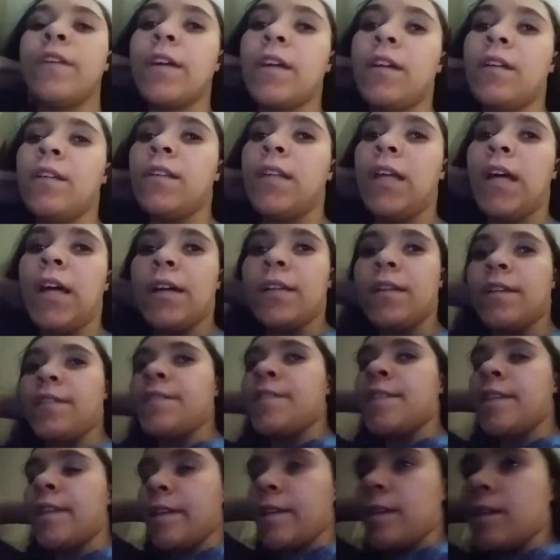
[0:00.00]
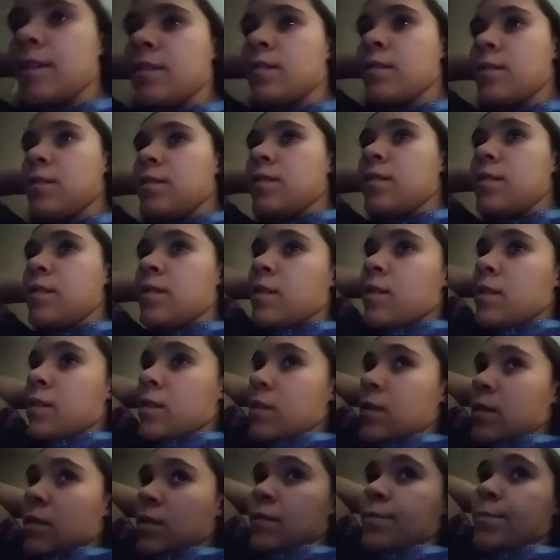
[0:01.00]
like a lot of things.
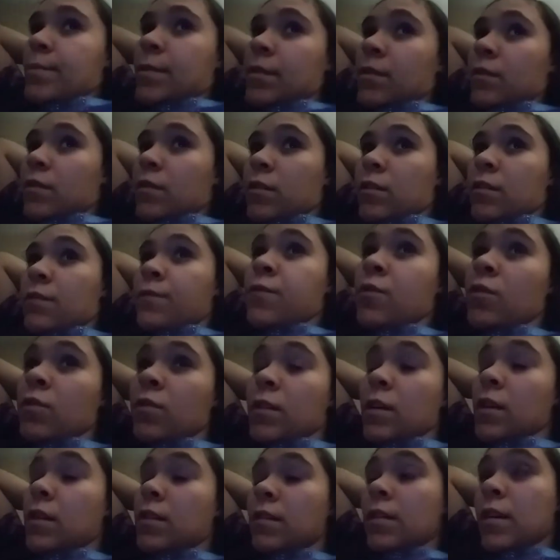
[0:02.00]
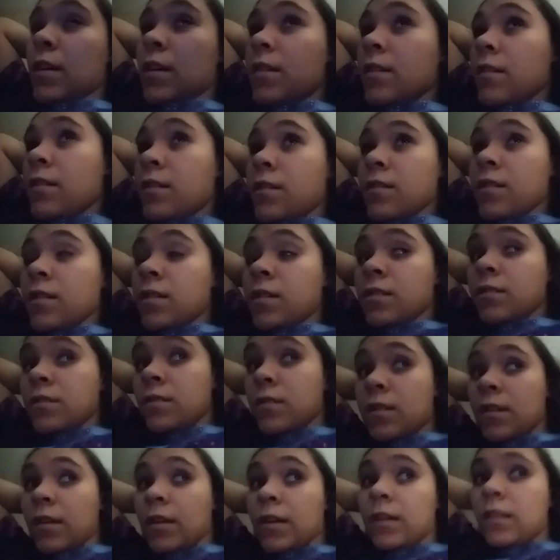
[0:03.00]
It's been awful like a lot of things
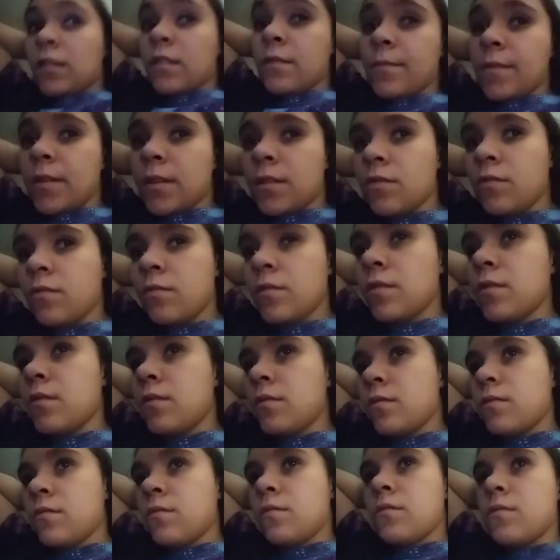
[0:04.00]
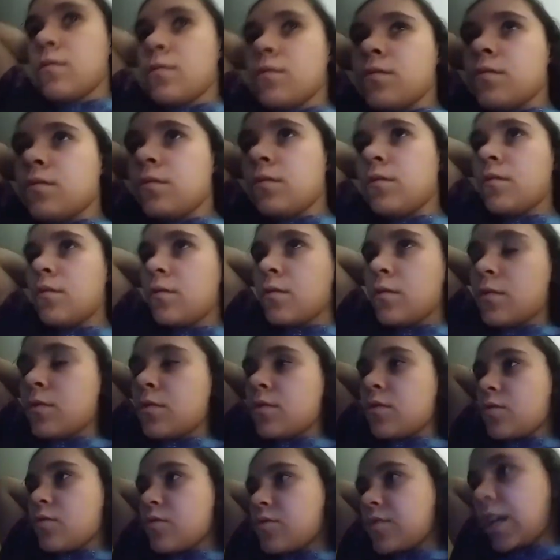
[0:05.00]
that I gotta be doing
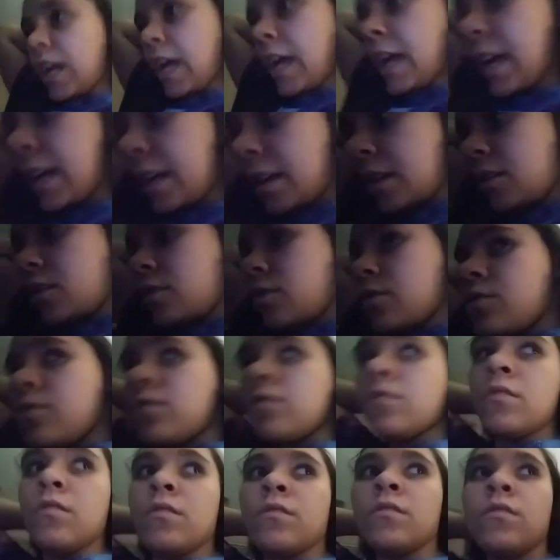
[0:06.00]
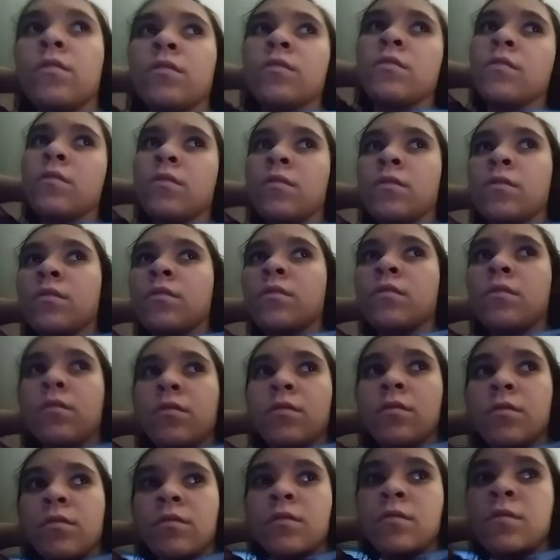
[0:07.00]
to change. I forgot about that song.
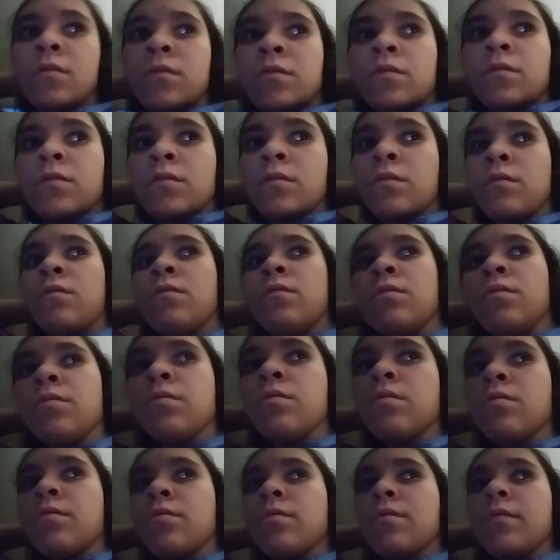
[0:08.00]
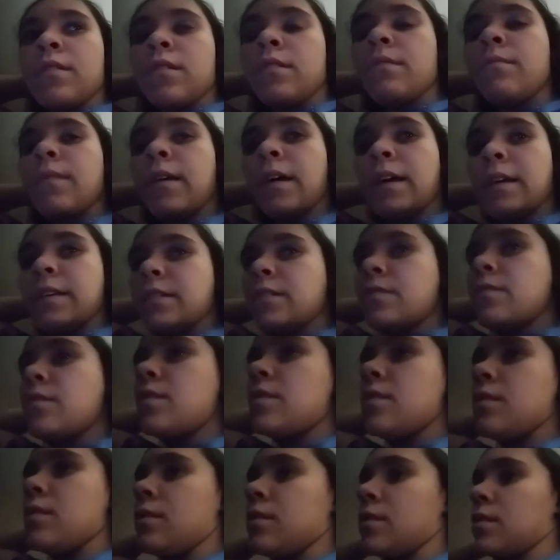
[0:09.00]
Whew, I'm not
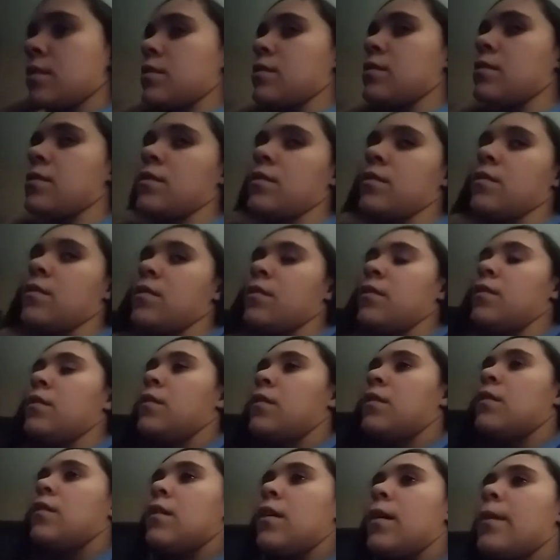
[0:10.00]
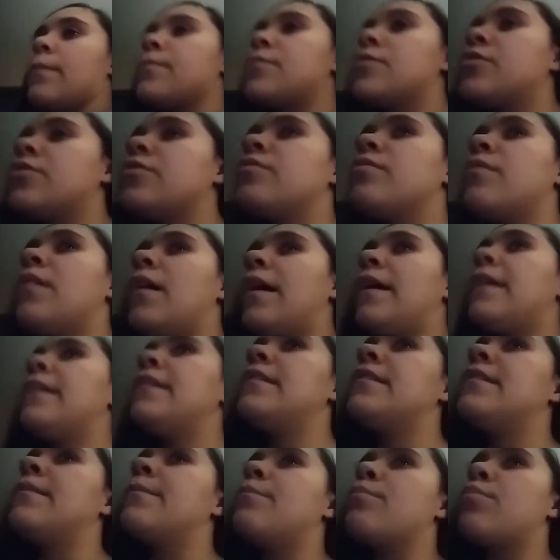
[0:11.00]
used to this because I'm
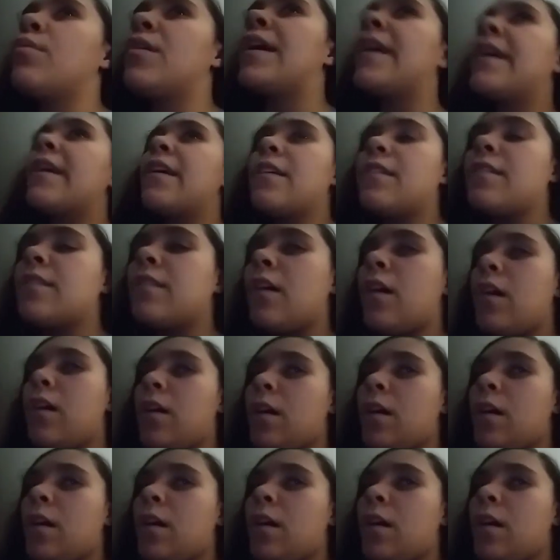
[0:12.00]
trying to break the